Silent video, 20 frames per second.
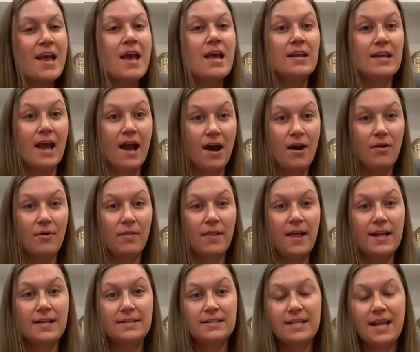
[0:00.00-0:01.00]
Now,
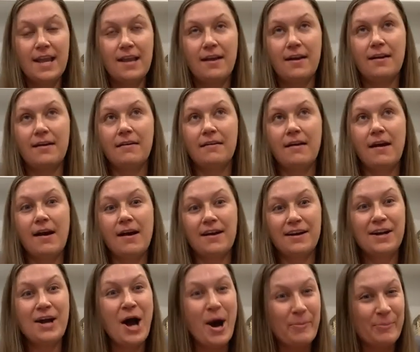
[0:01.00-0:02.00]
let's take a
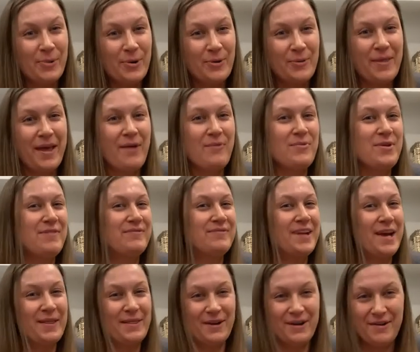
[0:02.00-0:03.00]
couple that we've
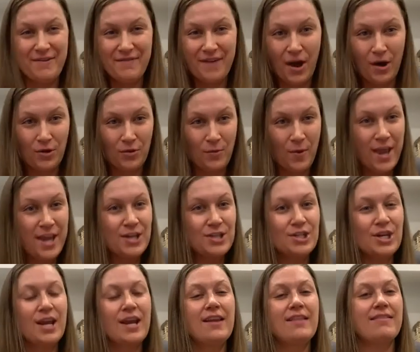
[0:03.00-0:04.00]
done their
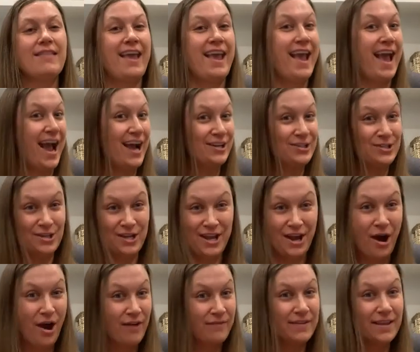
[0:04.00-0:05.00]
evaluation. They actually
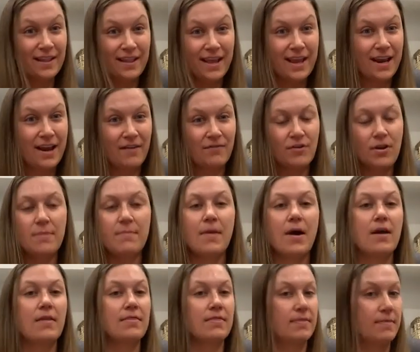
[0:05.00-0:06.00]
ovulate every
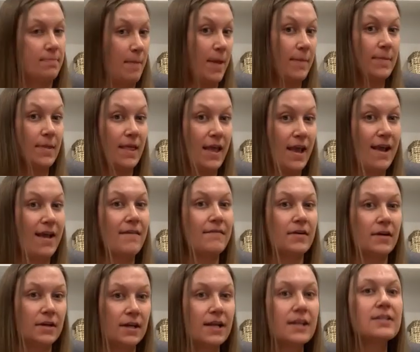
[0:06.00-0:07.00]
month. Maybe they have
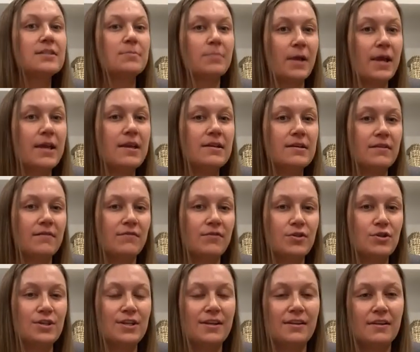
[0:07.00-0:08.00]
unexplained
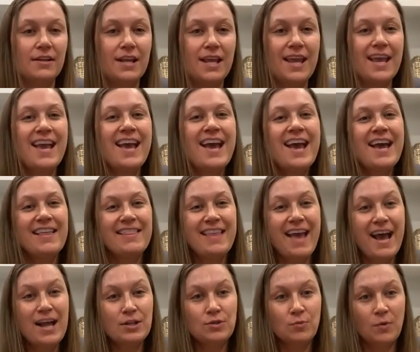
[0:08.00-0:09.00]
infertility.
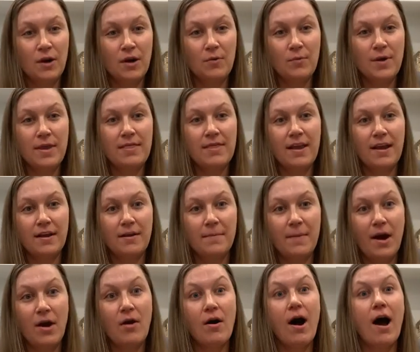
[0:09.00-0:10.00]
That's where we think
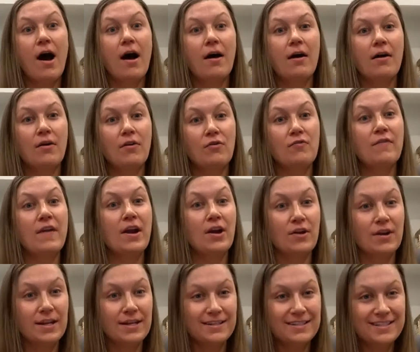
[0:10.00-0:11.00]
about
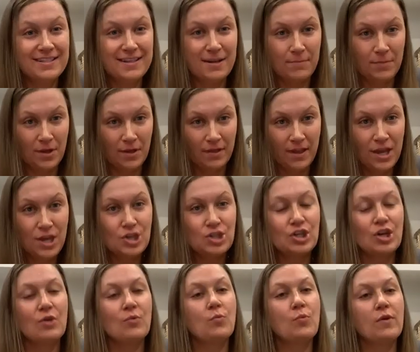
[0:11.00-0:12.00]
ovarian
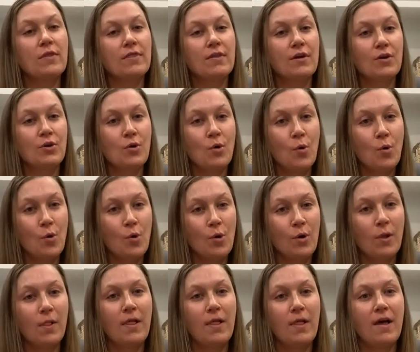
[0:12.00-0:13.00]
stimulation with the goal
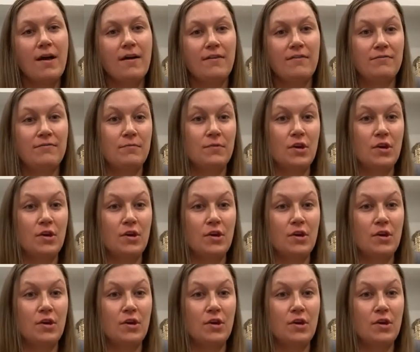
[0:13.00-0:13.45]
of,